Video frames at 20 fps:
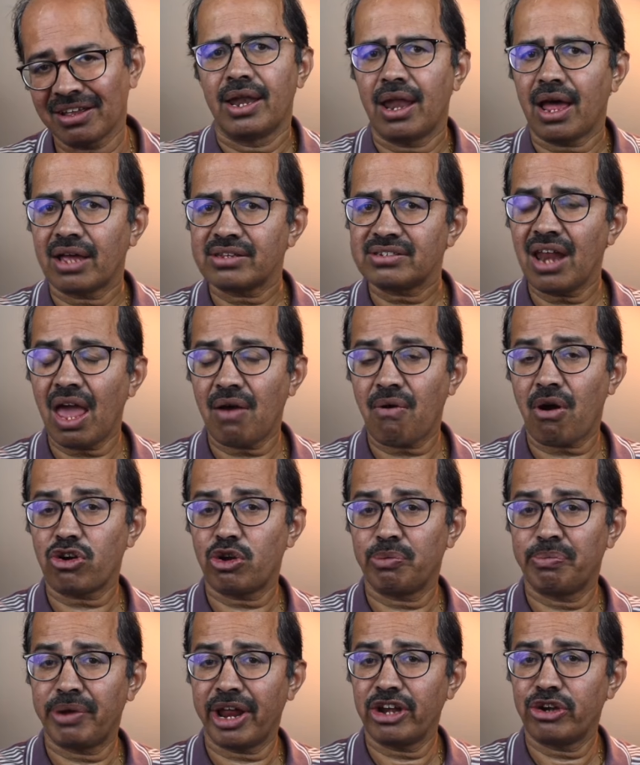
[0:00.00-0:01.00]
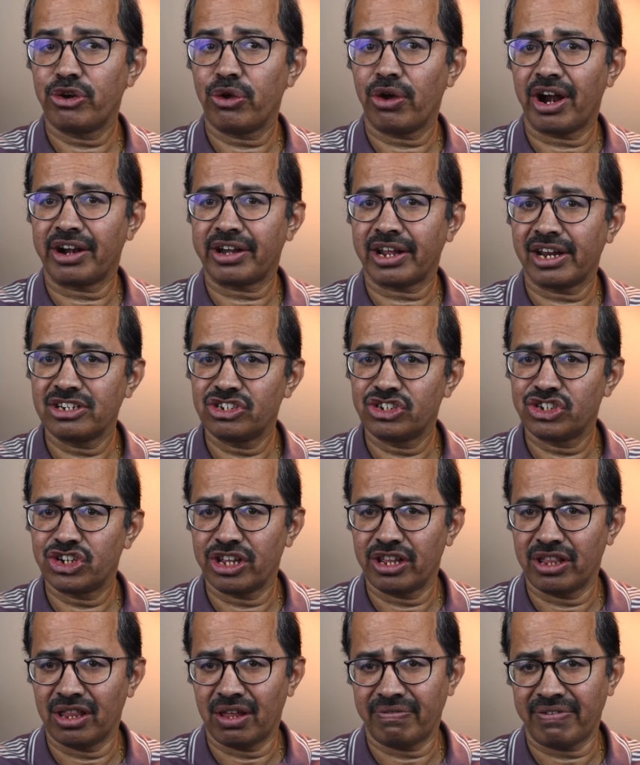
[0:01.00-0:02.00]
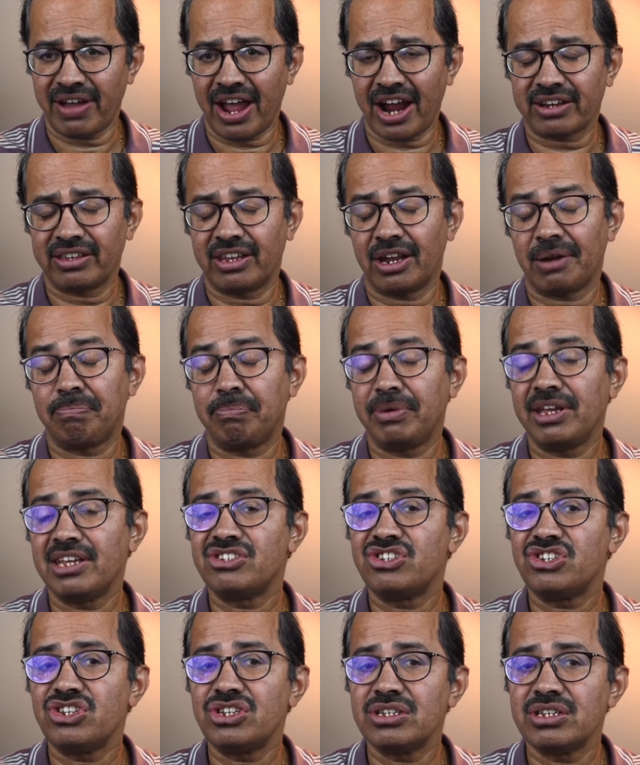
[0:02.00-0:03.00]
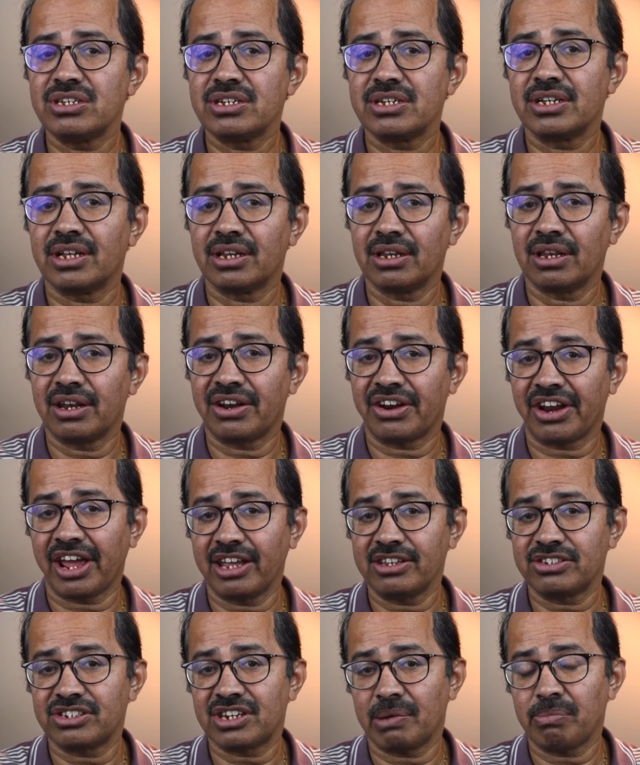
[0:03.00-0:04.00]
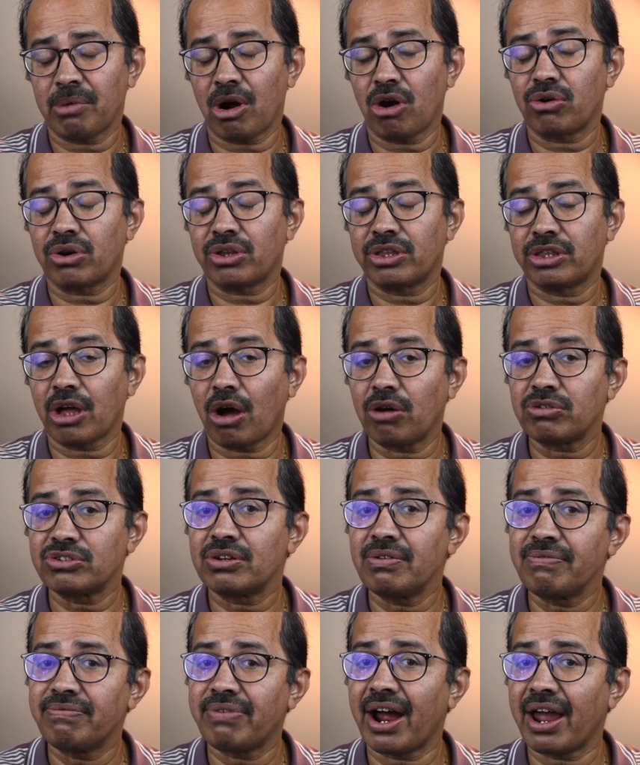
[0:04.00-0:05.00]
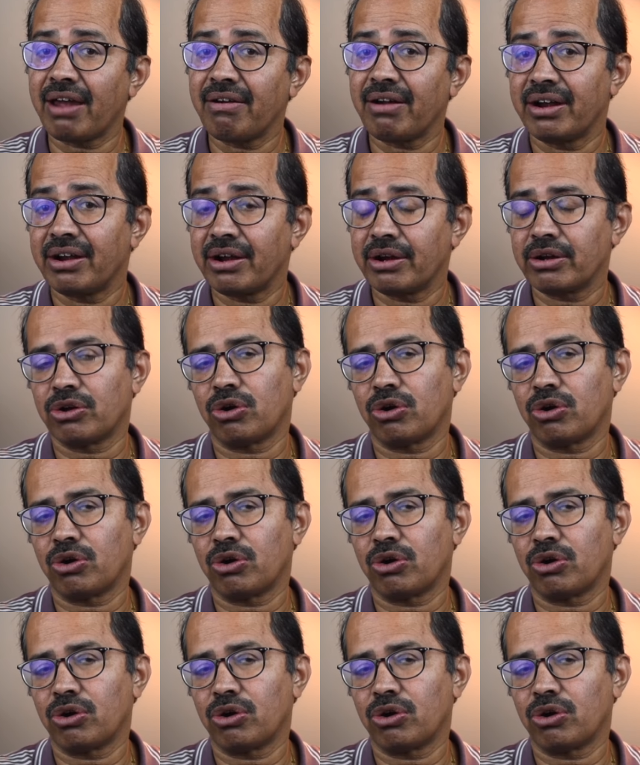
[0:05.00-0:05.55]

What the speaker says: Lastly, I want to bring to your attention the fact that PGEL raised about 1,500